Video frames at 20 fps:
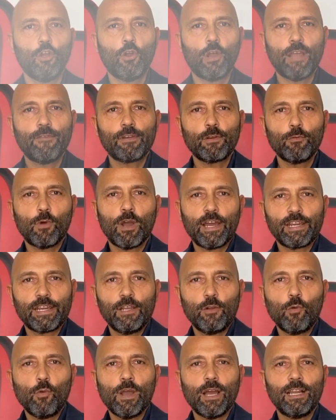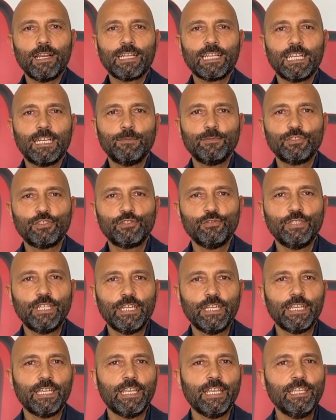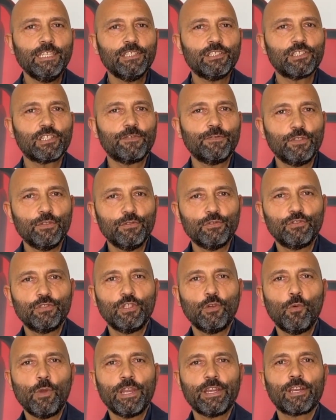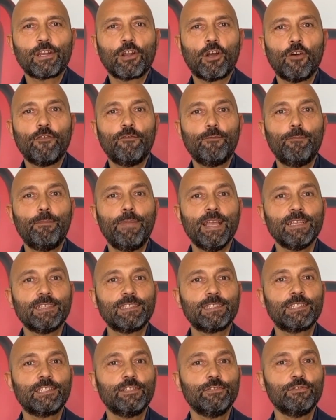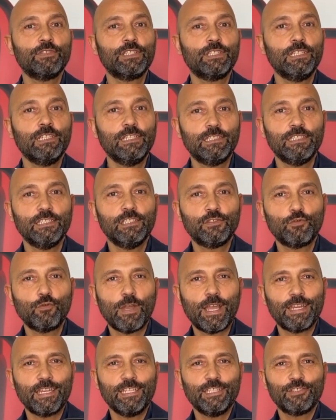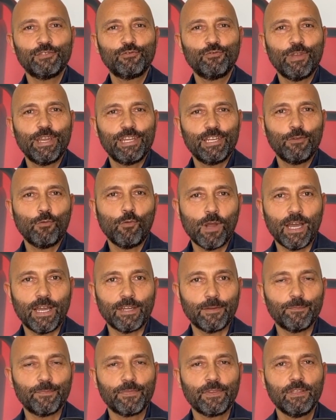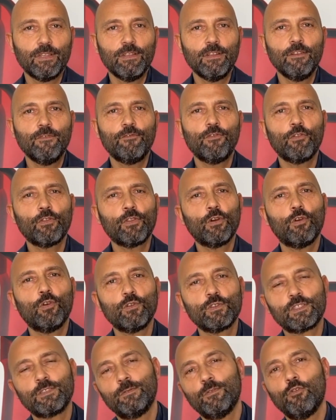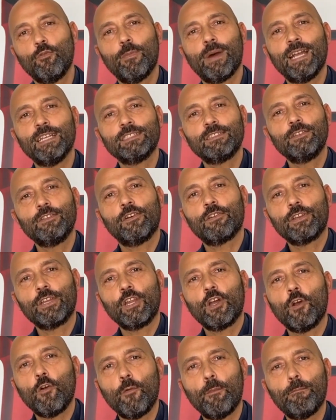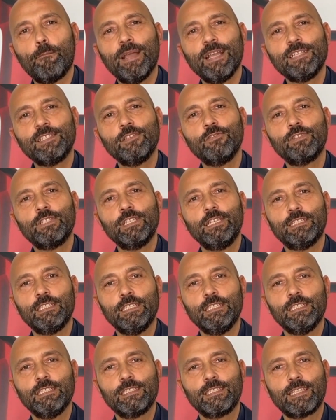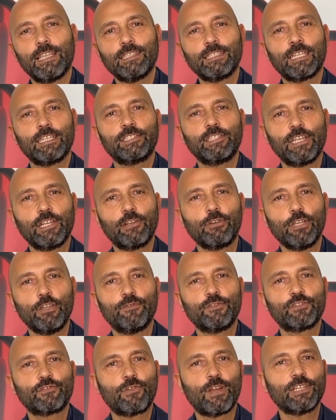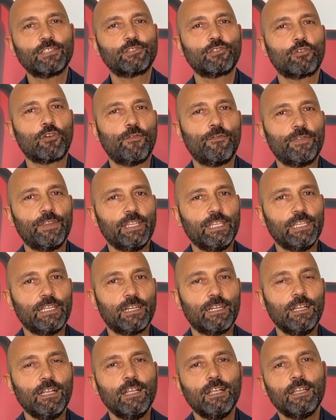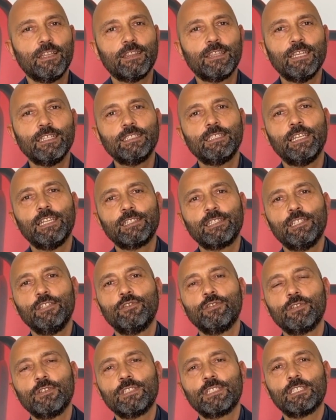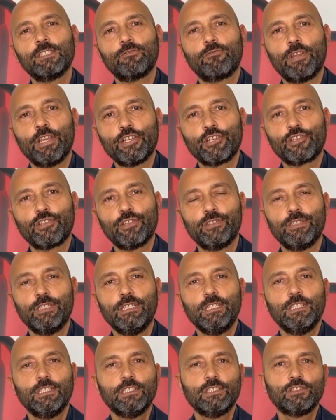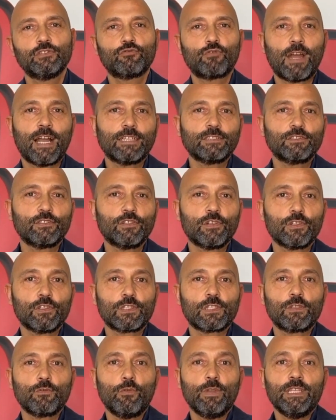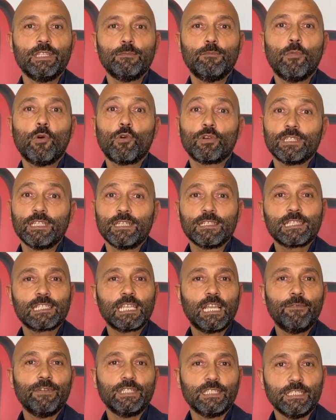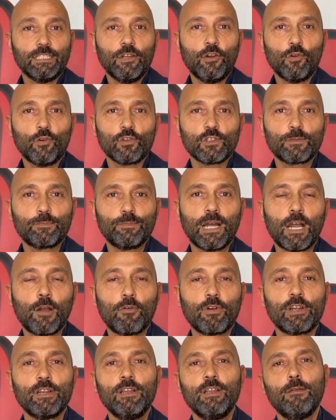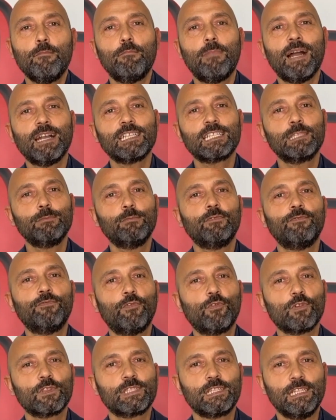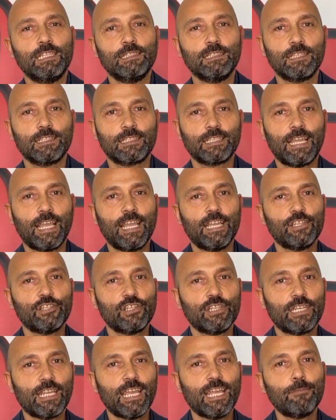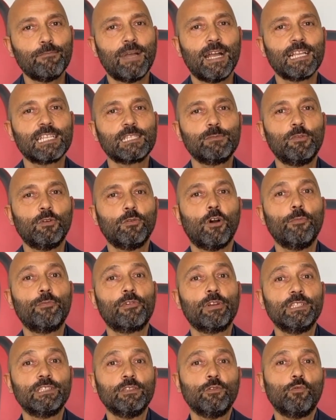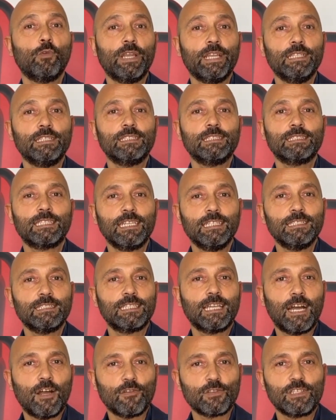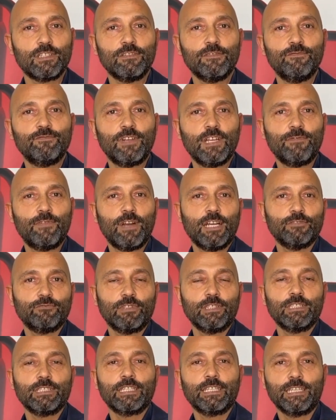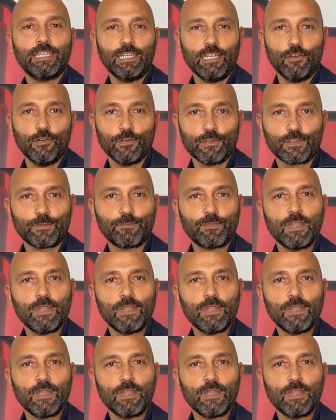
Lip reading: everyone and welcome to the interview to the winner of Best Utility 2021. For those who might not know, Best Utility is that category of Tractor of the Year that takes into consideration tractors with more than 70 horsepower, maximum 4 cylinders engine and maximum operating weight 10,500 kilos.